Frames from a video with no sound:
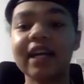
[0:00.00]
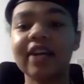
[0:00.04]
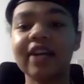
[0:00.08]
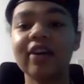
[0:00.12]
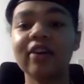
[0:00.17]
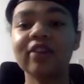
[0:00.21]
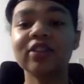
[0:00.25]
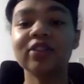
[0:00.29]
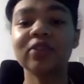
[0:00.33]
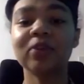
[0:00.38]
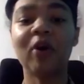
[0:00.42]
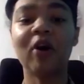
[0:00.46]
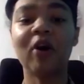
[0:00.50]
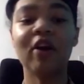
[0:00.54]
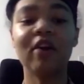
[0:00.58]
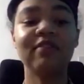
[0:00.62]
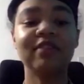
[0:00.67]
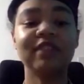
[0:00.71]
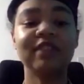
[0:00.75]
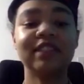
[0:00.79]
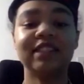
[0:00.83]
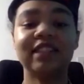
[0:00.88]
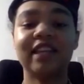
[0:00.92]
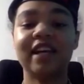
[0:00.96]
just just
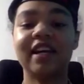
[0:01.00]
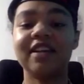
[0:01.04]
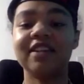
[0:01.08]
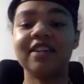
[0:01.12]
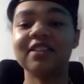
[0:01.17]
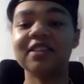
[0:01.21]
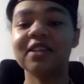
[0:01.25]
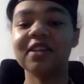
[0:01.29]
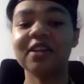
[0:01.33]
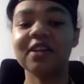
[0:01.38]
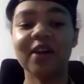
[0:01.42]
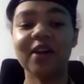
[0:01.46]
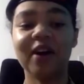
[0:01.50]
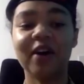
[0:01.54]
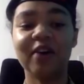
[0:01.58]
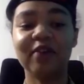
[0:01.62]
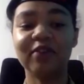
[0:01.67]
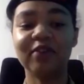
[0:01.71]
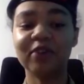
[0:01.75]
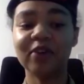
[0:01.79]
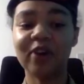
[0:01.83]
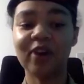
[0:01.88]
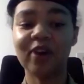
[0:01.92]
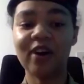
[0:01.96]
here, a little part of
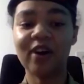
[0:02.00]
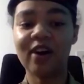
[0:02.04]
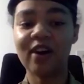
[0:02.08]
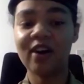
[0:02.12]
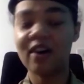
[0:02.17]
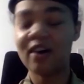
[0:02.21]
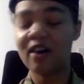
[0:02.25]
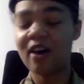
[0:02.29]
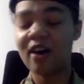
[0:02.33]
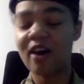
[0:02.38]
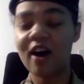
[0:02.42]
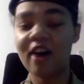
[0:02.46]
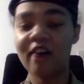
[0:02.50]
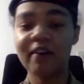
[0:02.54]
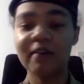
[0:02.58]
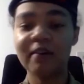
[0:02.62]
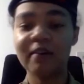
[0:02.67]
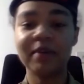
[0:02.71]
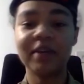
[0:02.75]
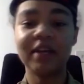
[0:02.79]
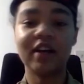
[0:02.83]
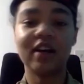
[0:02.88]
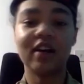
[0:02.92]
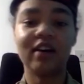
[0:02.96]
South Yorkshire, there is a
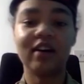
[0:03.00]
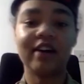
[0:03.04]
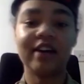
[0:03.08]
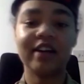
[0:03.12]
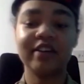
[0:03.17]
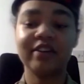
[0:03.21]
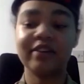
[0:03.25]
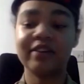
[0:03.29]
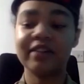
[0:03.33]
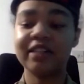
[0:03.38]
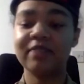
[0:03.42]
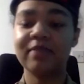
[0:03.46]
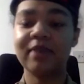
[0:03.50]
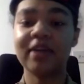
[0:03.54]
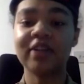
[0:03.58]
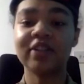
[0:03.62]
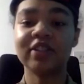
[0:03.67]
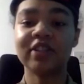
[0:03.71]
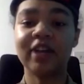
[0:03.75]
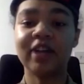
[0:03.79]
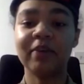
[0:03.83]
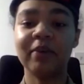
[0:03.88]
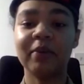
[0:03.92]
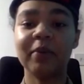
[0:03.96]
part of the Falkland
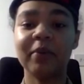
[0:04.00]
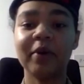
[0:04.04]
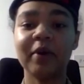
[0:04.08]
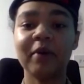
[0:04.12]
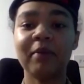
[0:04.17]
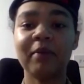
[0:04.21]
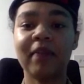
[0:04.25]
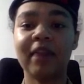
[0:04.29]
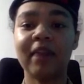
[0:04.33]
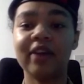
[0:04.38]
Islands just sat here